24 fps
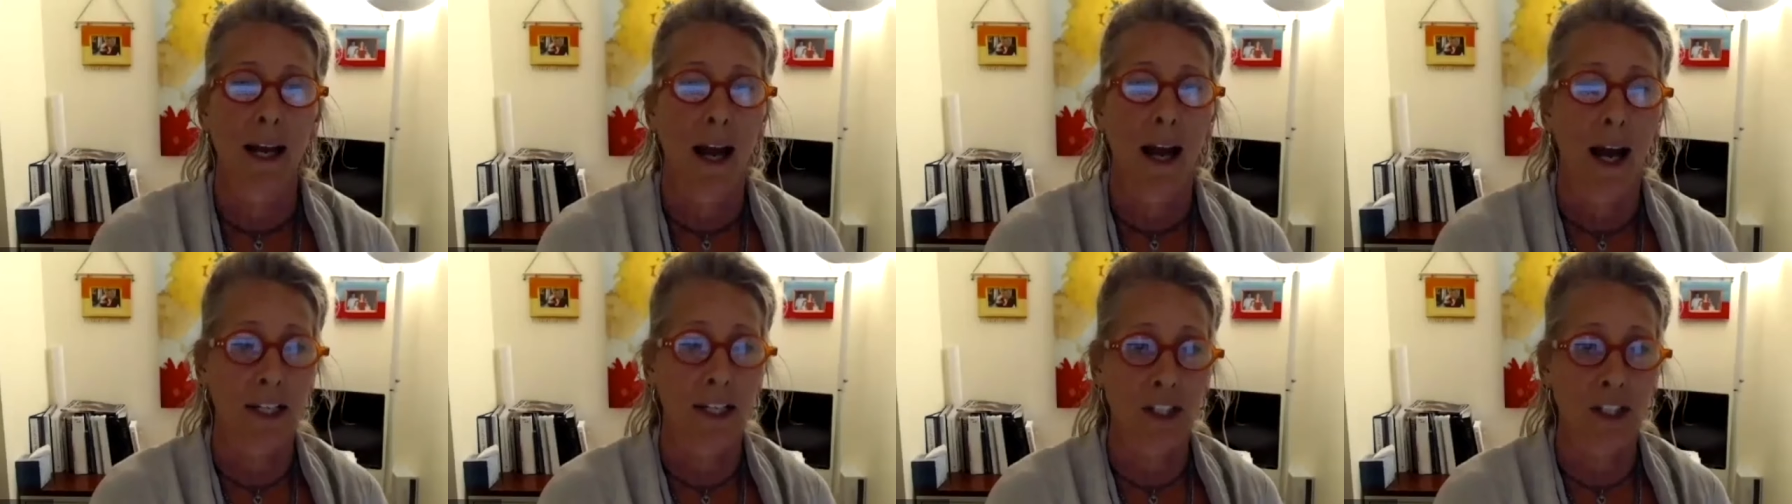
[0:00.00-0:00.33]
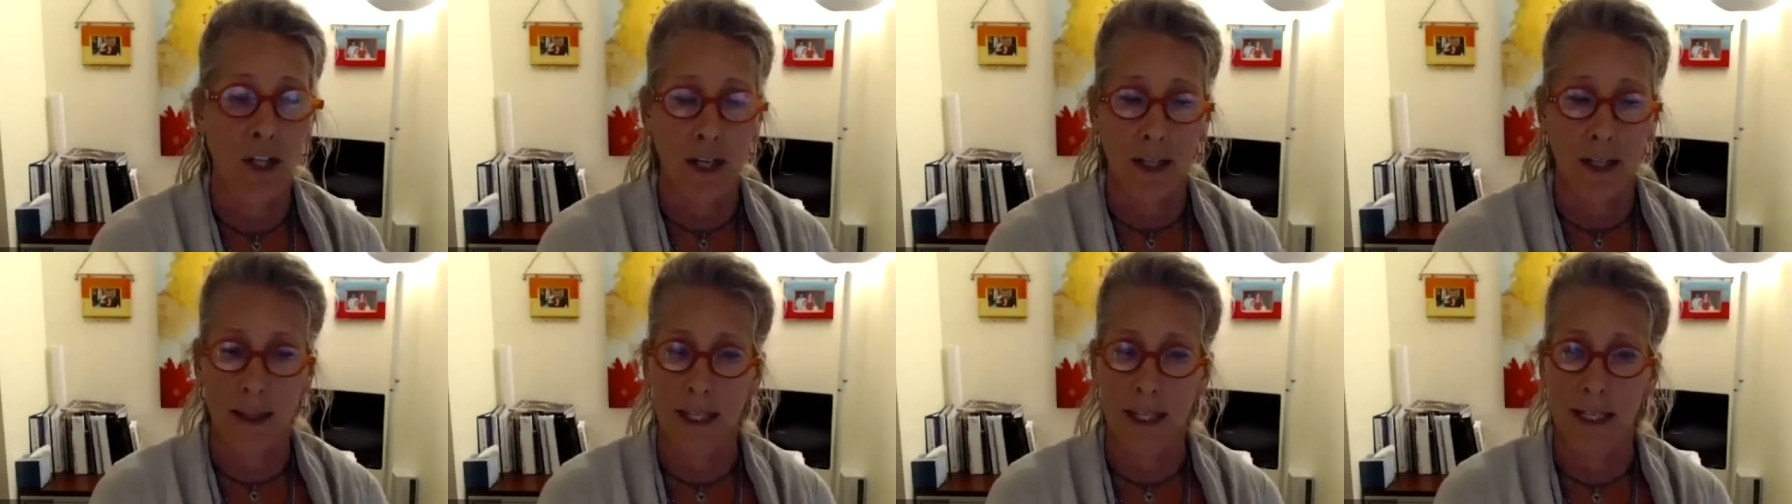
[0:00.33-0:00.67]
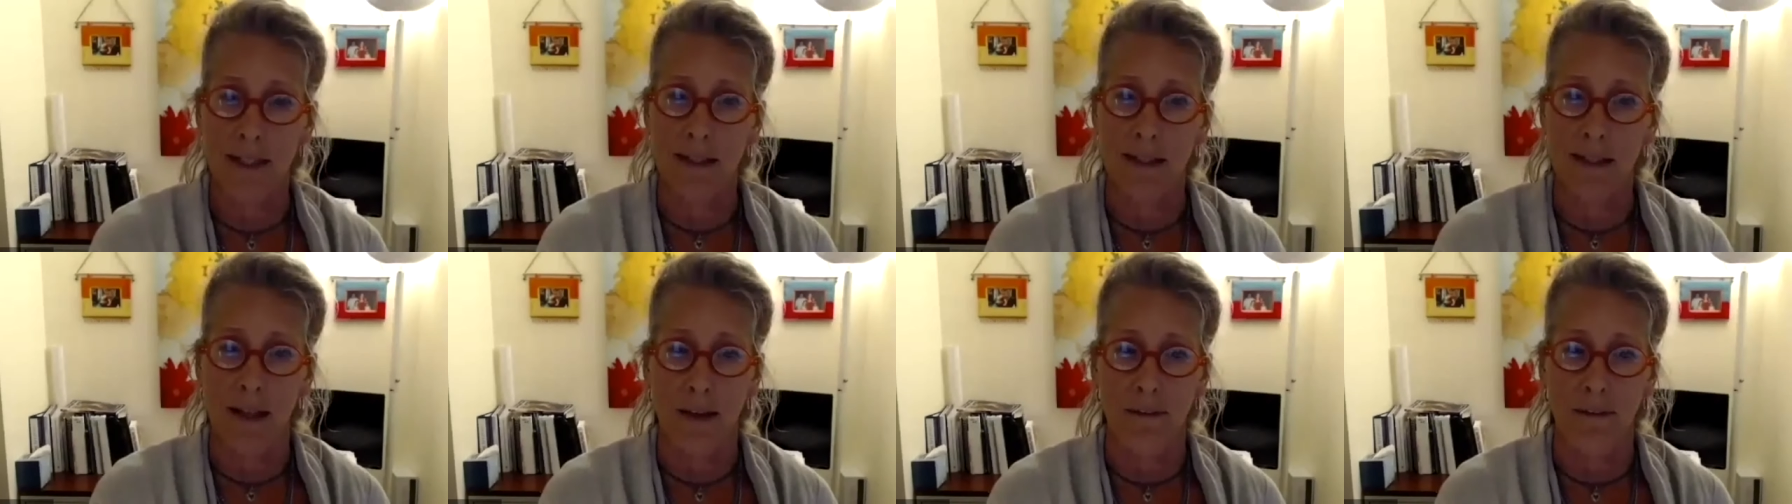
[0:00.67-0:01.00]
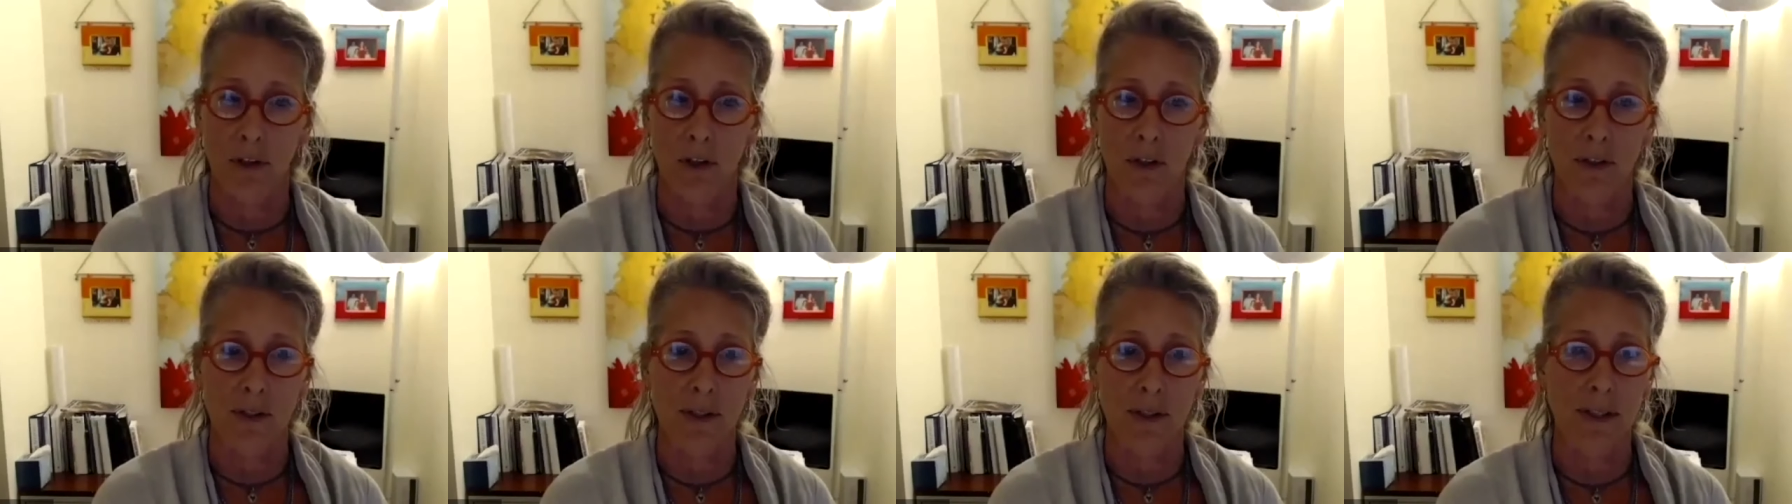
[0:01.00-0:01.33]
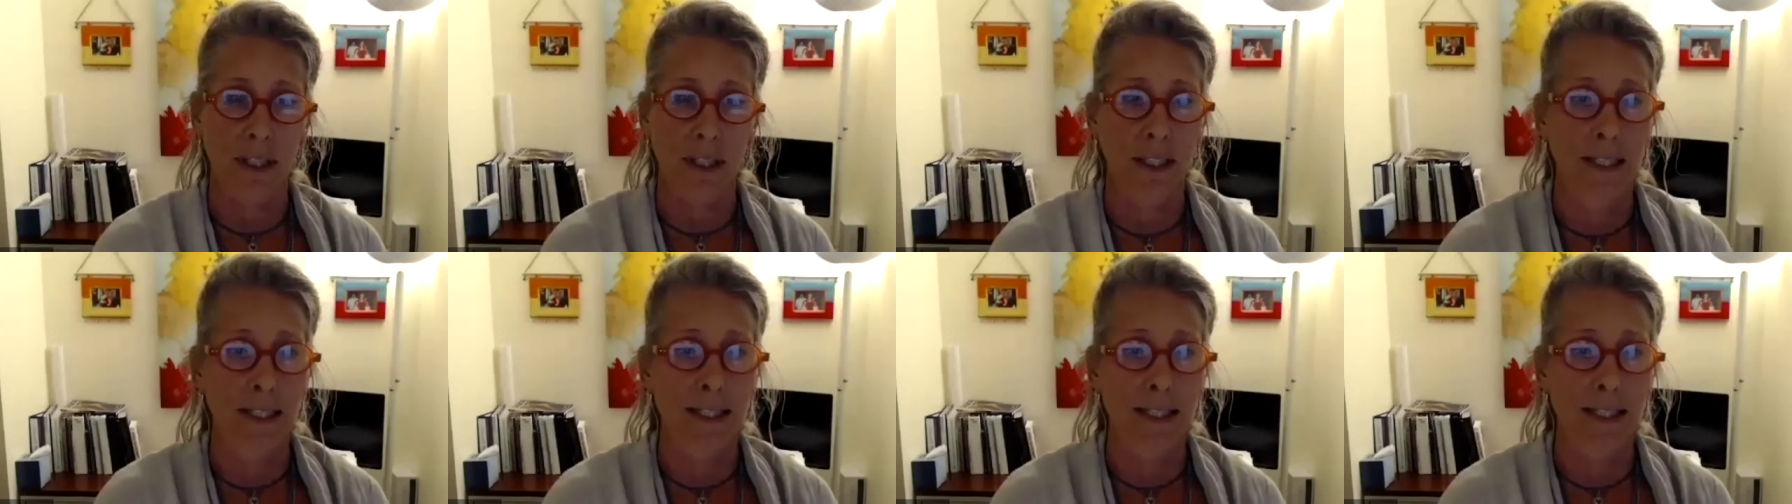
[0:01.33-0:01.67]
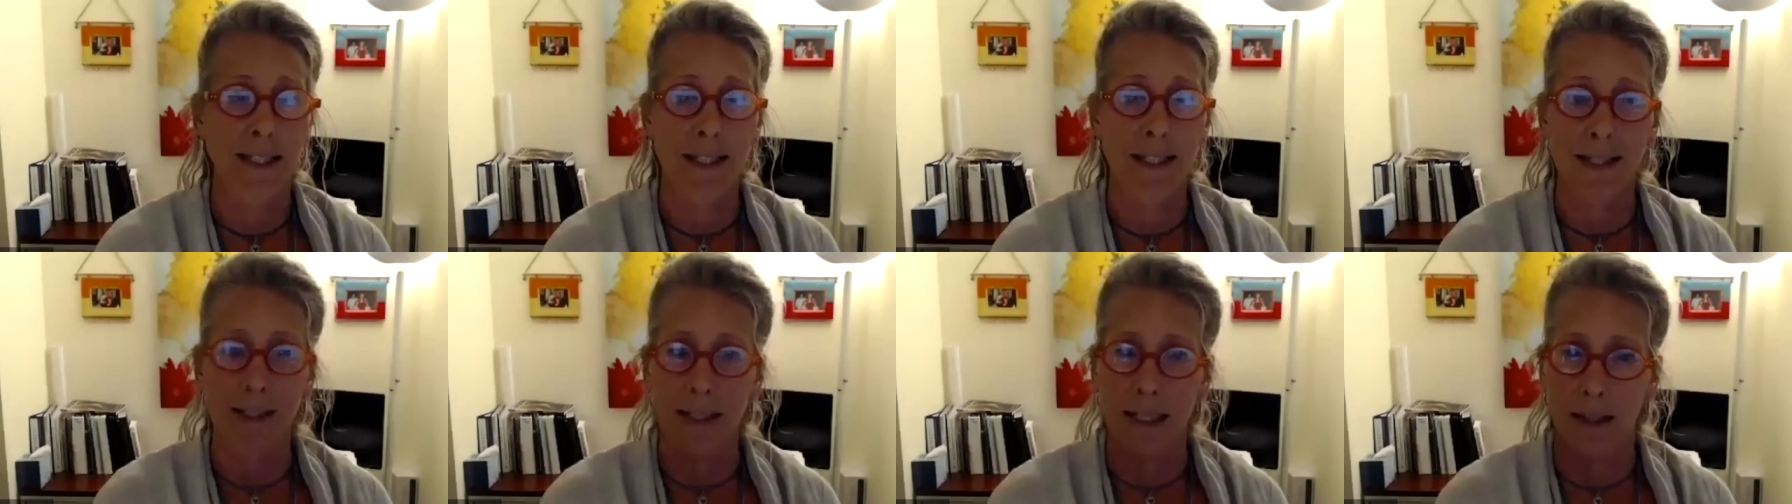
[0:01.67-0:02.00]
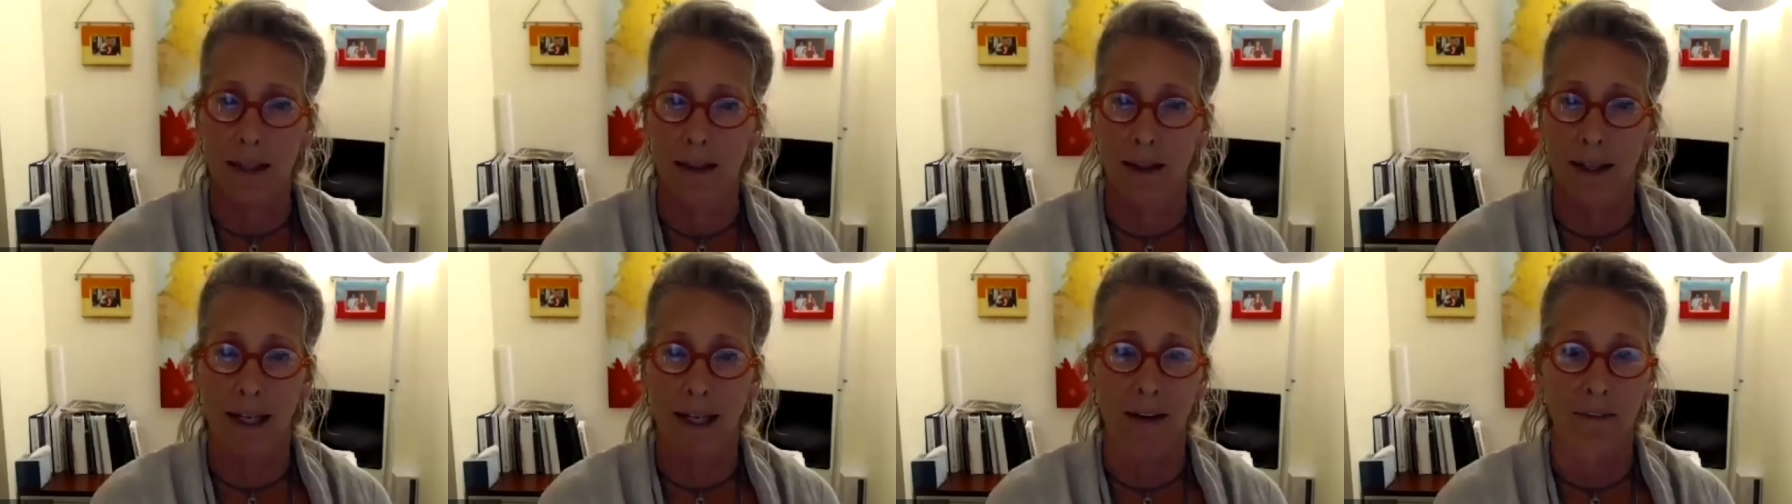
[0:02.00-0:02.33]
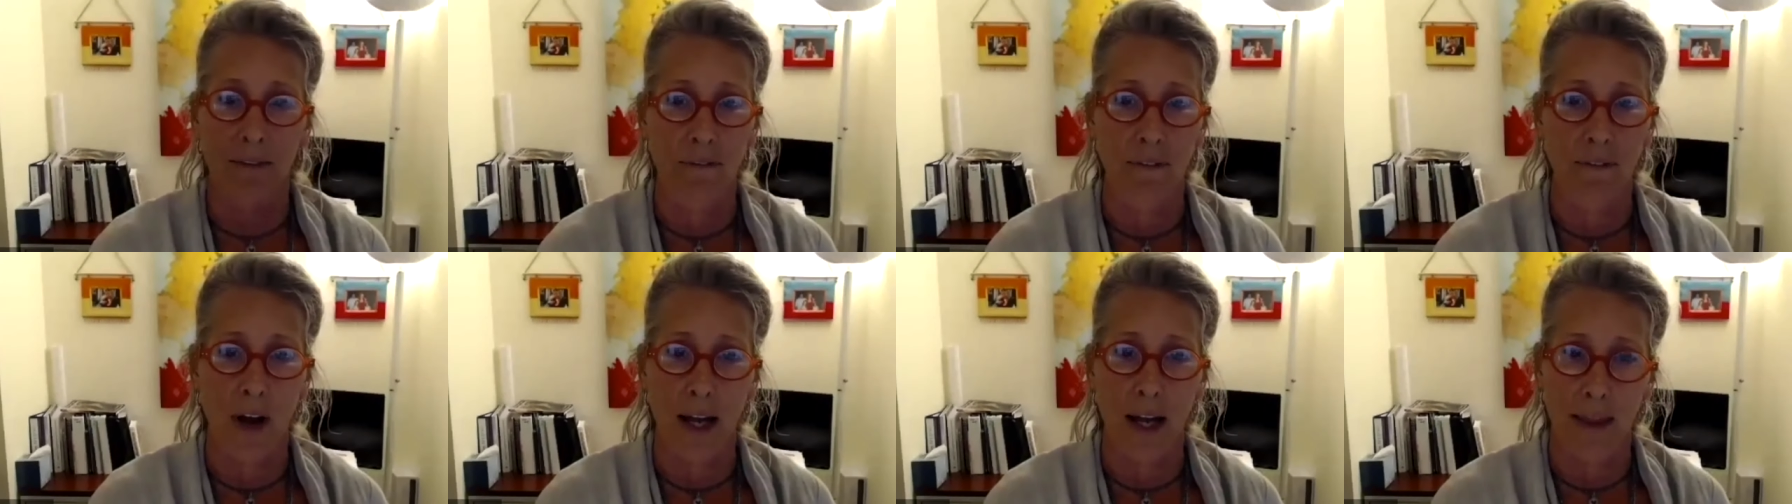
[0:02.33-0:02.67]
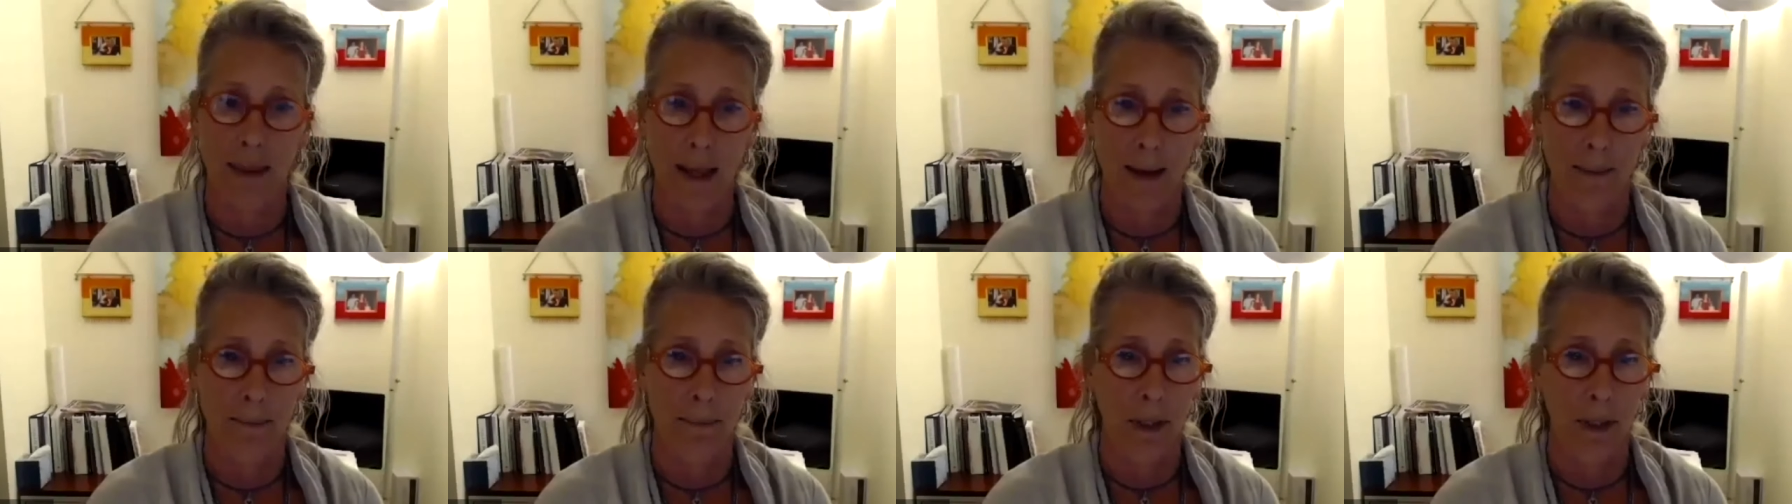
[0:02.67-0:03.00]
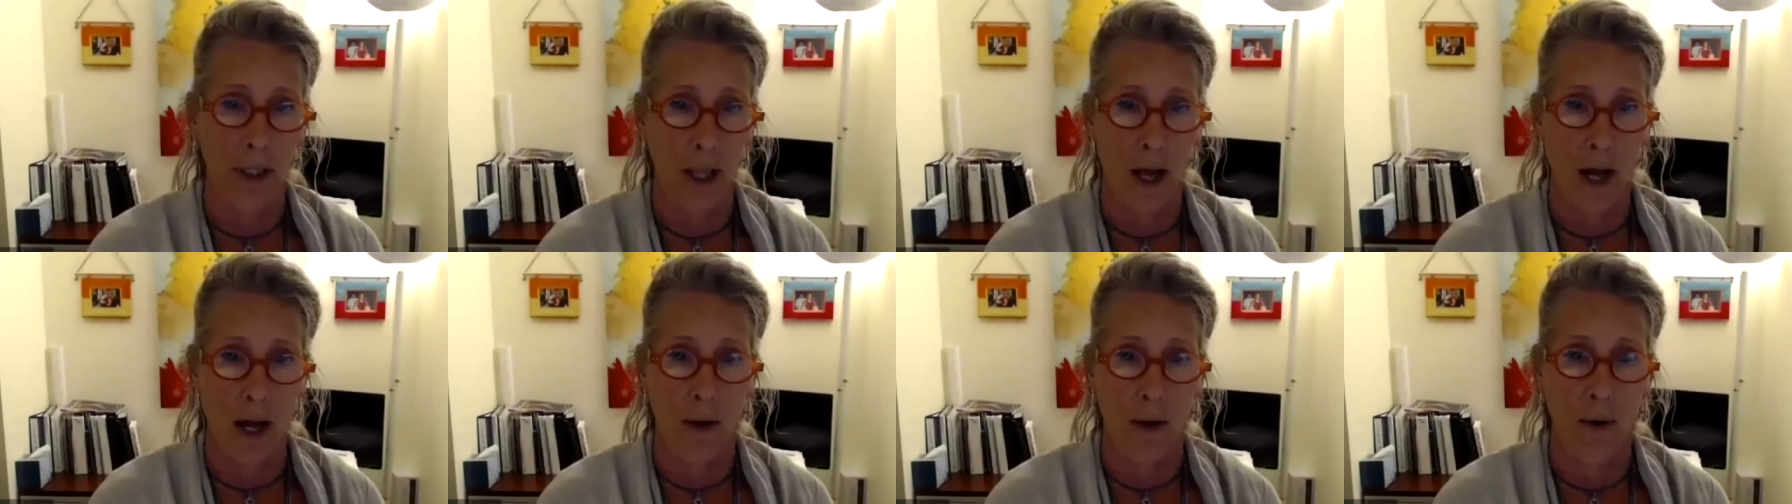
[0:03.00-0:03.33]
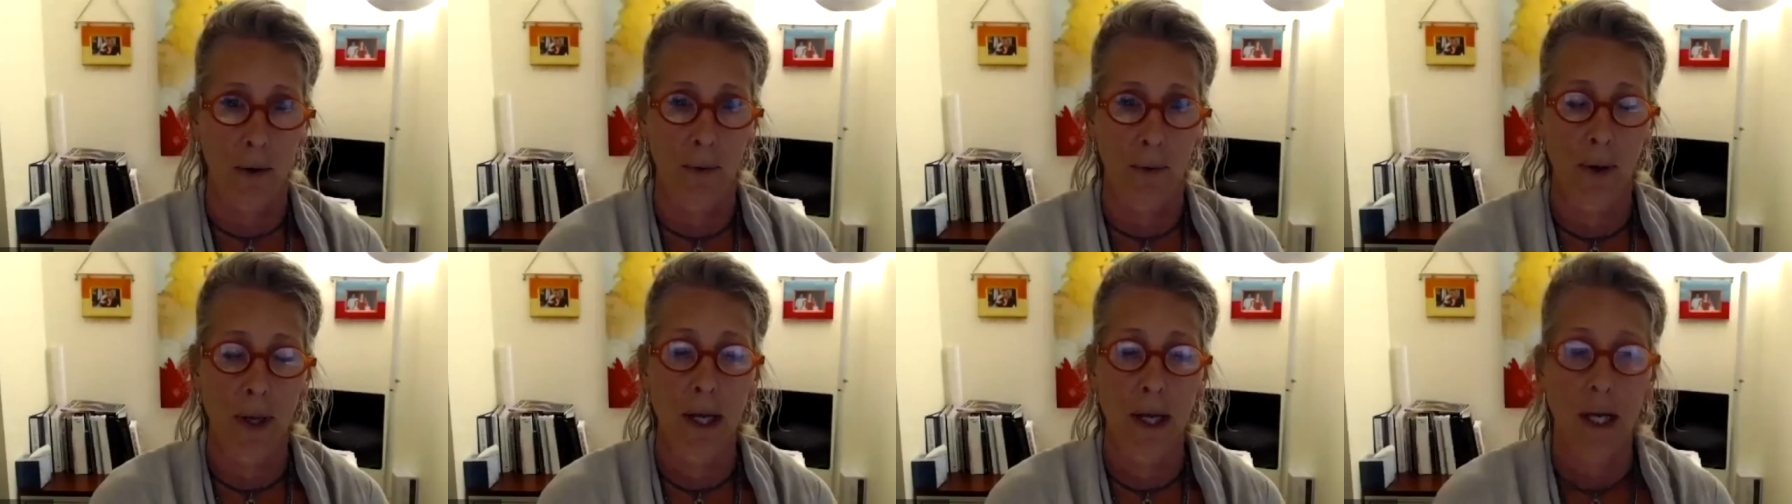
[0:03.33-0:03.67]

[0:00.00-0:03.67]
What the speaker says: I check these levels consistently and find them low.